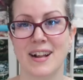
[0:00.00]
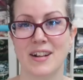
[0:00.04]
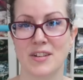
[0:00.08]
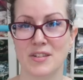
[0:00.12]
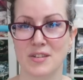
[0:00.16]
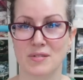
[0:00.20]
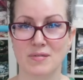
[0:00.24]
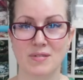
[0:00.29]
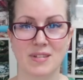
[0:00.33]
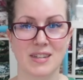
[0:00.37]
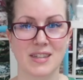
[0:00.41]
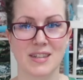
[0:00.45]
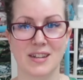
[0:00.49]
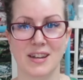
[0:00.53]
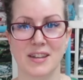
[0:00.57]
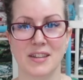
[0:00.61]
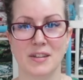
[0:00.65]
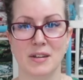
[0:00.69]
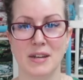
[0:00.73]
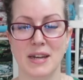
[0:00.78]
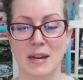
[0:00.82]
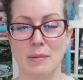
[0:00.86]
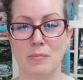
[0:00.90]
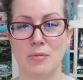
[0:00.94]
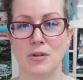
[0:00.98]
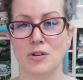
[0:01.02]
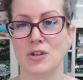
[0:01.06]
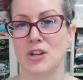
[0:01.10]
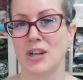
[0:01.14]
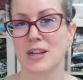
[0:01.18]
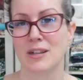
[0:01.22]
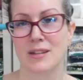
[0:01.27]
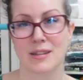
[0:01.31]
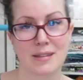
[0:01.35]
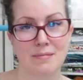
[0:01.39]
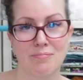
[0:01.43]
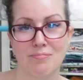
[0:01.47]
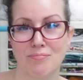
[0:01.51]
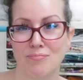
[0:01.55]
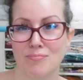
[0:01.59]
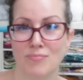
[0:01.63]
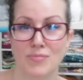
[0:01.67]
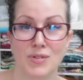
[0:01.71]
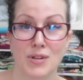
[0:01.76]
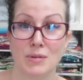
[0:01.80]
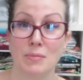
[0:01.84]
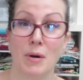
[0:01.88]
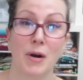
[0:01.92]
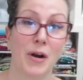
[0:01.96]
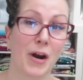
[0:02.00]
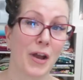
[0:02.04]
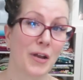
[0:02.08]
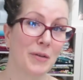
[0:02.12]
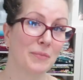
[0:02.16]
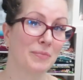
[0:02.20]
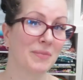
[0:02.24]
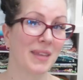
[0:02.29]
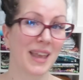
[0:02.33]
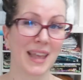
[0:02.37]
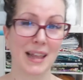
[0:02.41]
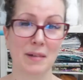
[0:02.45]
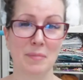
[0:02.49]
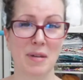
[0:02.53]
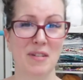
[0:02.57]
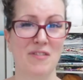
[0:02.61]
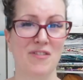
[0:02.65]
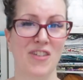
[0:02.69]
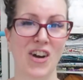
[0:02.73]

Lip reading: I'll start the knit projects tomorrow. It'll be